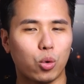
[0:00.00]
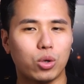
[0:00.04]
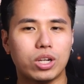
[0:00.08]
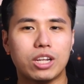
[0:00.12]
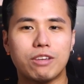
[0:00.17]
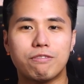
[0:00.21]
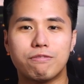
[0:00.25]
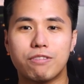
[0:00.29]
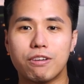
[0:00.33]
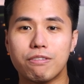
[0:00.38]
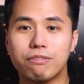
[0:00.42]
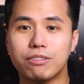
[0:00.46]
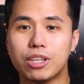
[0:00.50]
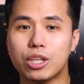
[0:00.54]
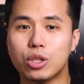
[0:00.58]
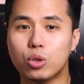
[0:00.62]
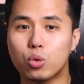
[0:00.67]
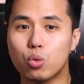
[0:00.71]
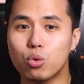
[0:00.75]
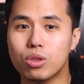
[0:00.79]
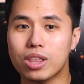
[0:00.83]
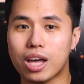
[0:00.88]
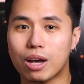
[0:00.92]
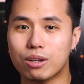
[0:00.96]
only
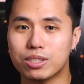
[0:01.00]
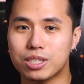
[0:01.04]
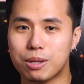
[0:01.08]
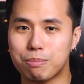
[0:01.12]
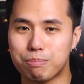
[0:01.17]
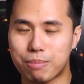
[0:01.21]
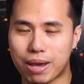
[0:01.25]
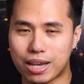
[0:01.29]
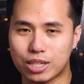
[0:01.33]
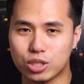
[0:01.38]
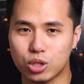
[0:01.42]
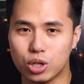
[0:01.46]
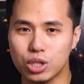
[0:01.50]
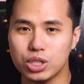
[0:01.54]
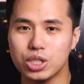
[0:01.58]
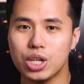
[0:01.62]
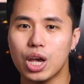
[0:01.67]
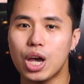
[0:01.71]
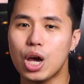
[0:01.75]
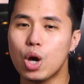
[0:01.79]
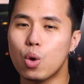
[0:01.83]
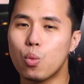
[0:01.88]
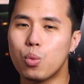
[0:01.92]
52,000 pesos,